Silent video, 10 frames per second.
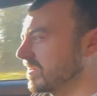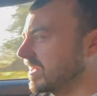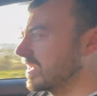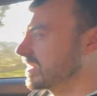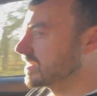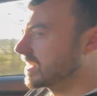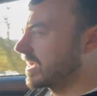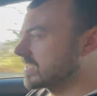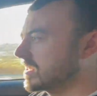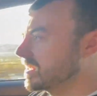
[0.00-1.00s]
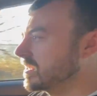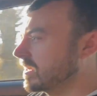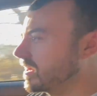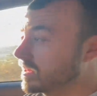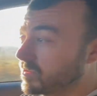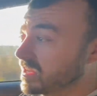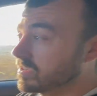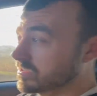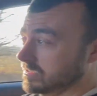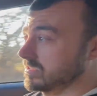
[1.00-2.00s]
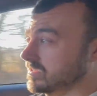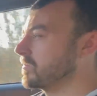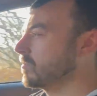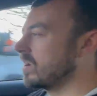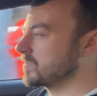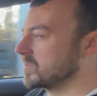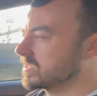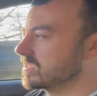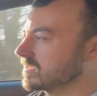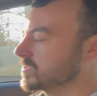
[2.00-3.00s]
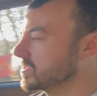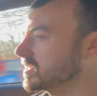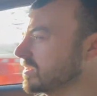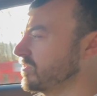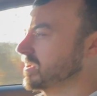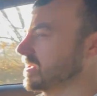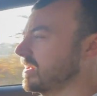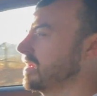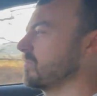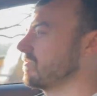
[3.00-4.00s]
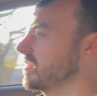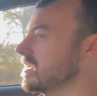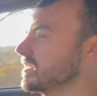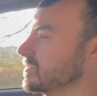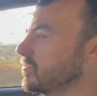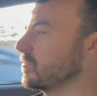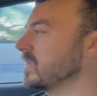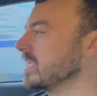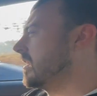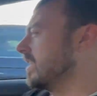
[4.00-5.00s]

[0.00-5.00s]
is actually I like the way it looks. My specific M3 is probably a